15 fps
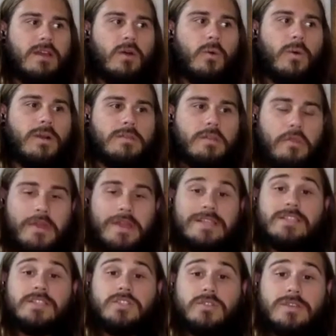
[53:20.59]
what are the things
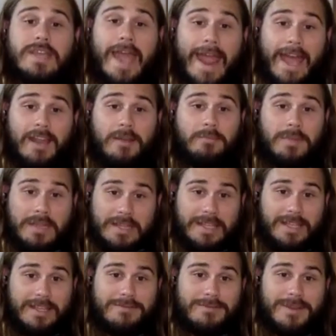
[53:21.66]
that you can
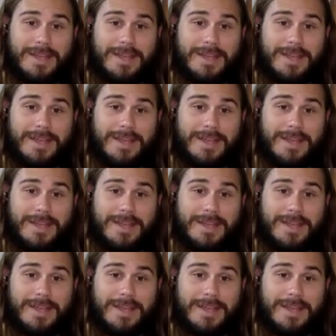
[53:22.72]
believe?